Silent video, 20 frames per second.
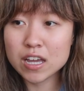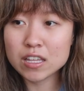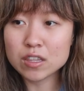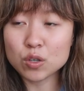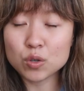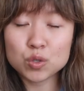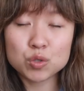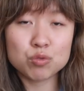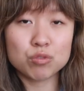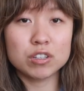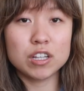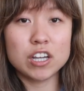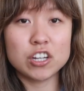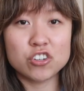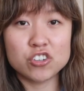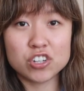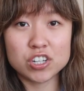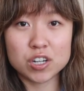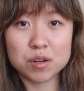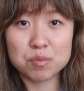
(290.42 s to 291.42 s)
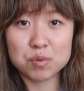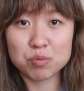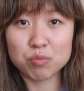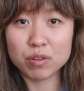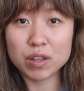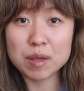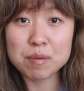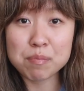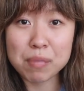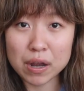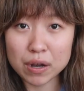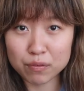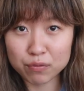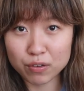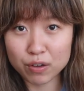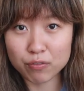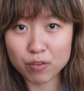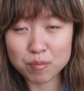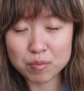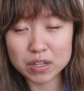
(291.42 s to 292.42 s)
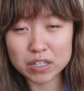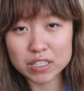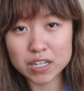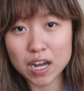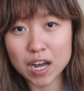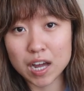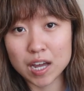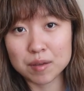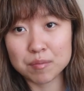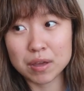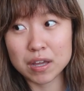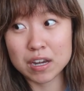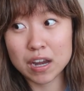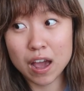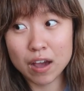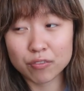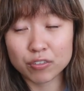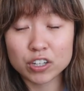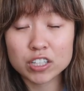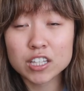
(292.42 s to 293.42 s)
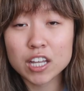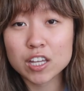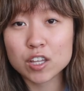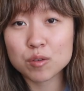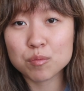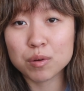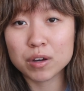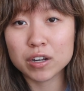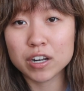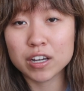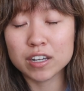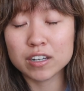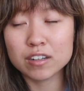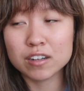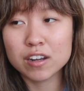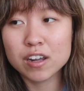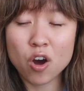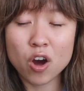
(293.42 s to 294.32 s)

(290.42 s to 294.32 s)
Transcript: those relationships really benefit from the time and effort that you put in.